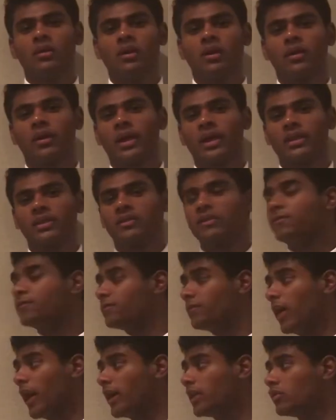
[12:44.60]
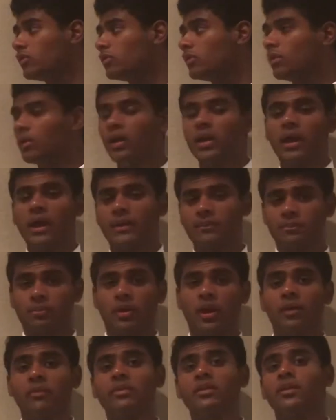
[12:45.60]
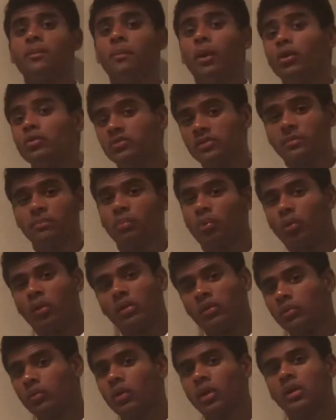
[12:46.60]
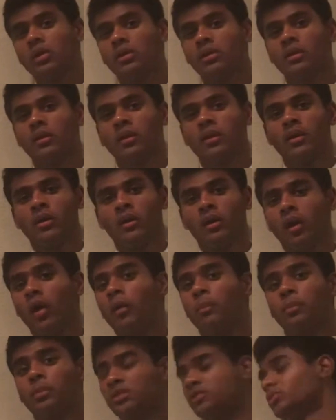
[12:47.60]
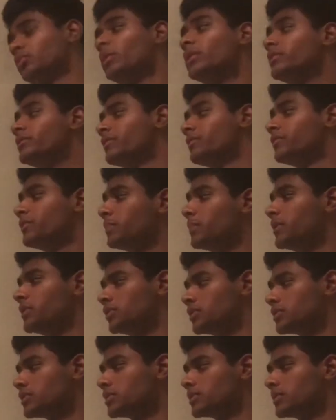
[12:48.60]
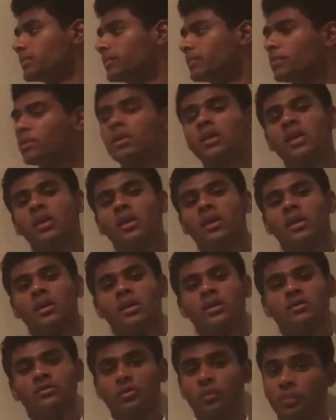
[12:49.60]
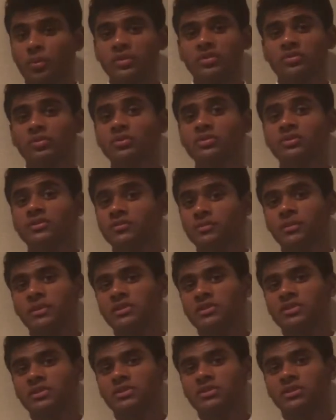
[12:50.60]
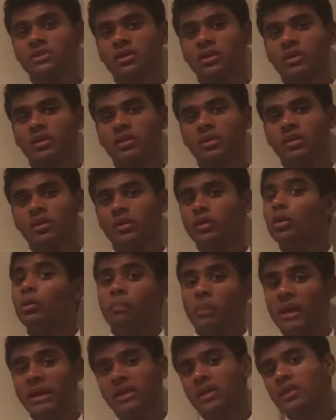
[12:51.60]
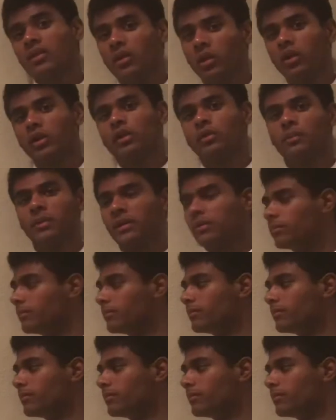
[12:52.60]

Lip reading: All right, the final and probably the most important one are persuasive speeches. So in persuasive speeches, you're making an argument,